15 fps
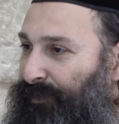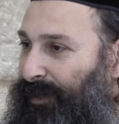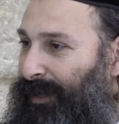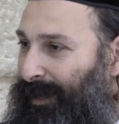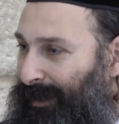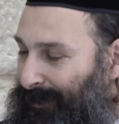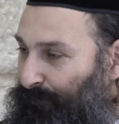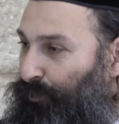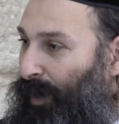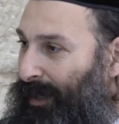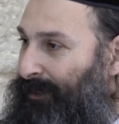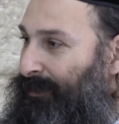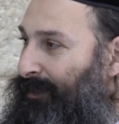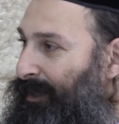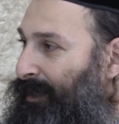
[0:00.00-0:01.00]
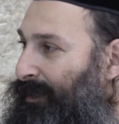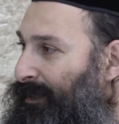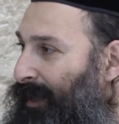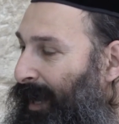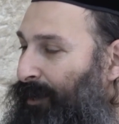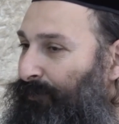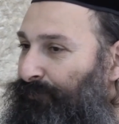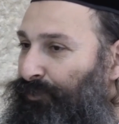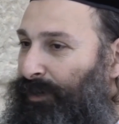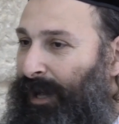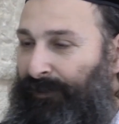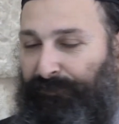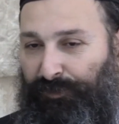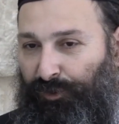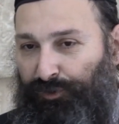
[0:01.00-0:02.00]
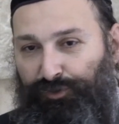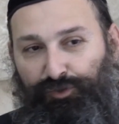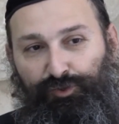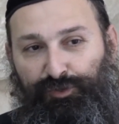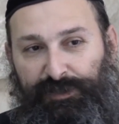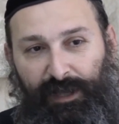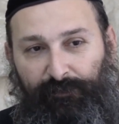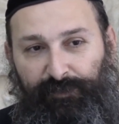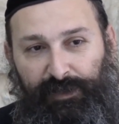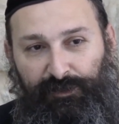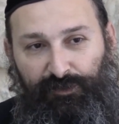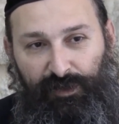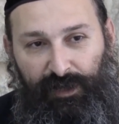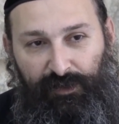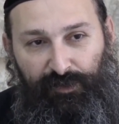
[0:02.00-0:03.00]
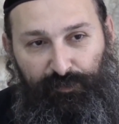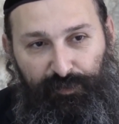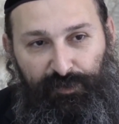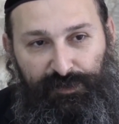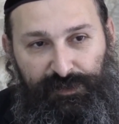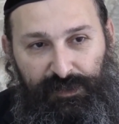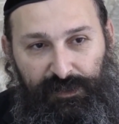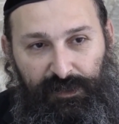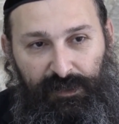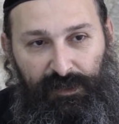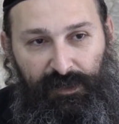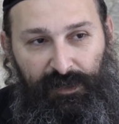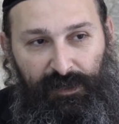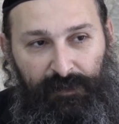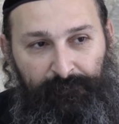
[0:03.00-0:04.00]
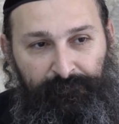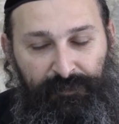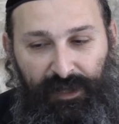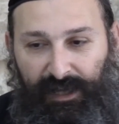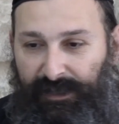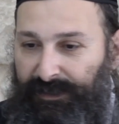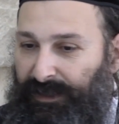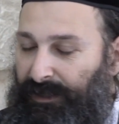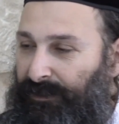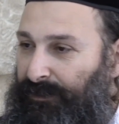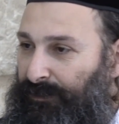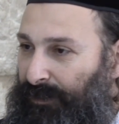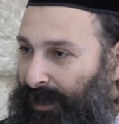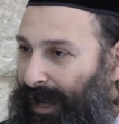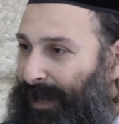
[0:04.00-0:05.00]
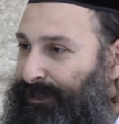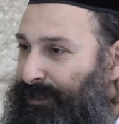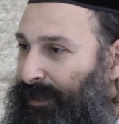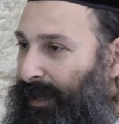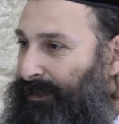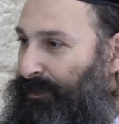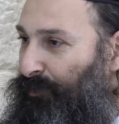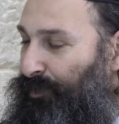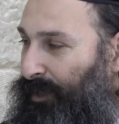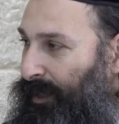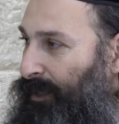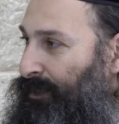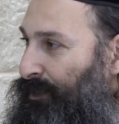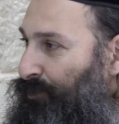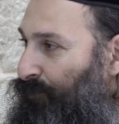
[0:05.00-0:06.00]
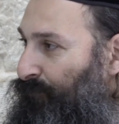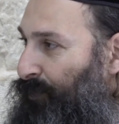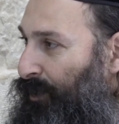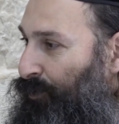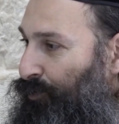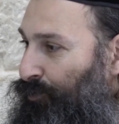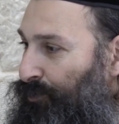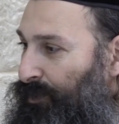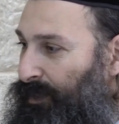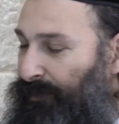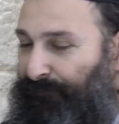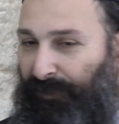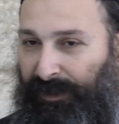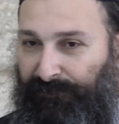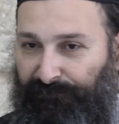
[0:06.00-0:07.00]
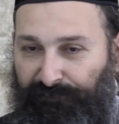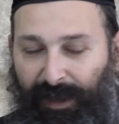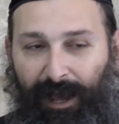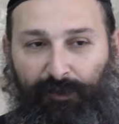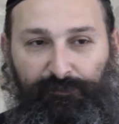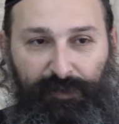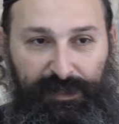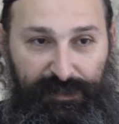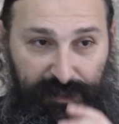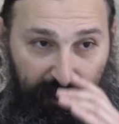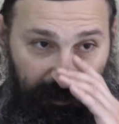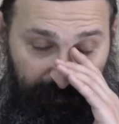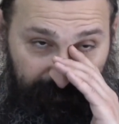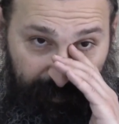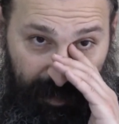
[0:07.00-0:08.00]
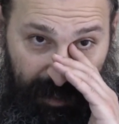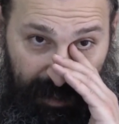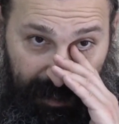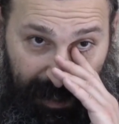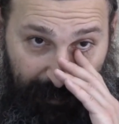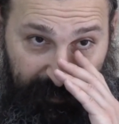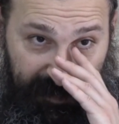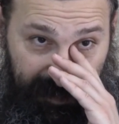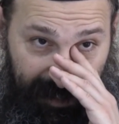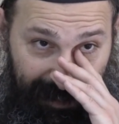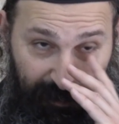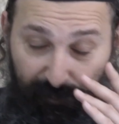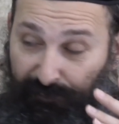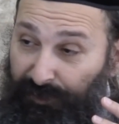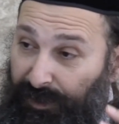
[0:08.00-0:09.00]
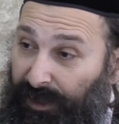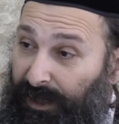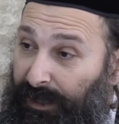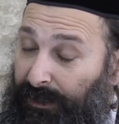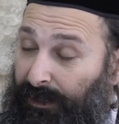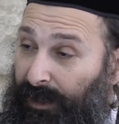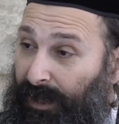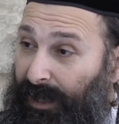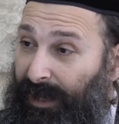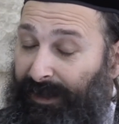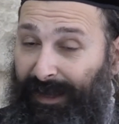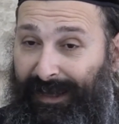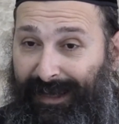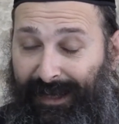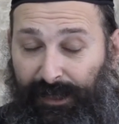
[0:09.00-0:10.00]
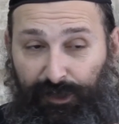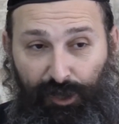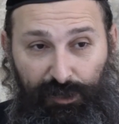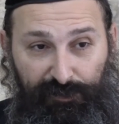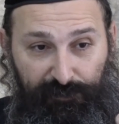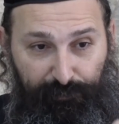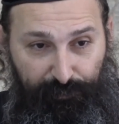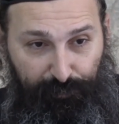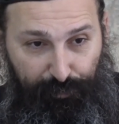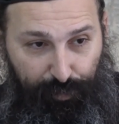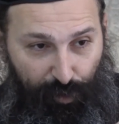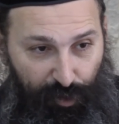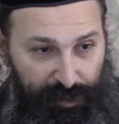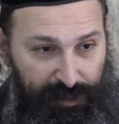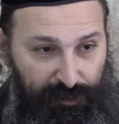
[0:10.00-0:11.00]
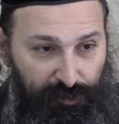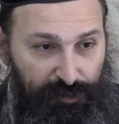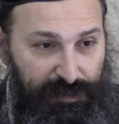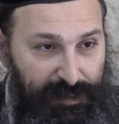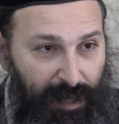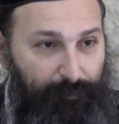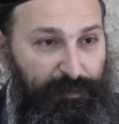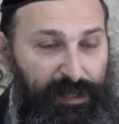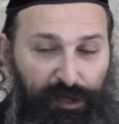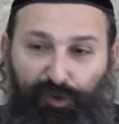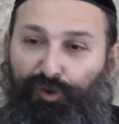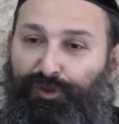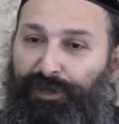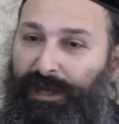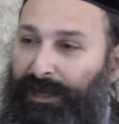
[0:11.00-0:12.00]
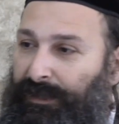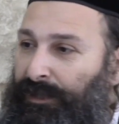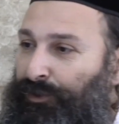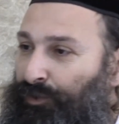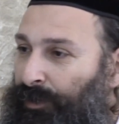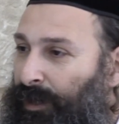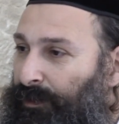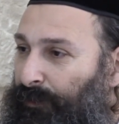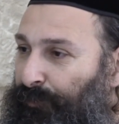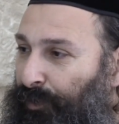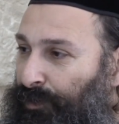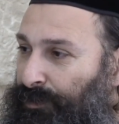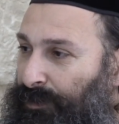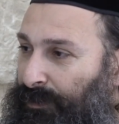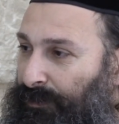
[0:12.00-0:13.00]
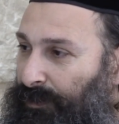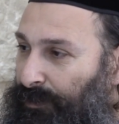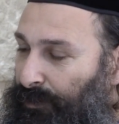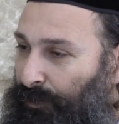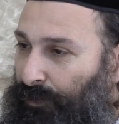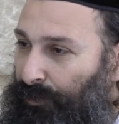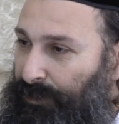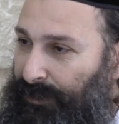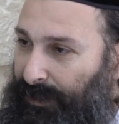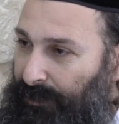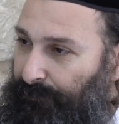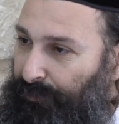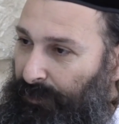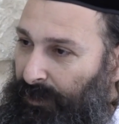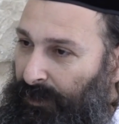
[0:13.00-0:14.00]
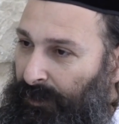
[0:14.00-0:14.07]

and at one day out of your life and not do something to another person. I said in the last class about Chesed of Malchut that if I found myself, comes the end of the day, and I cannot point on something good that I did to another person, then don't go to sleep.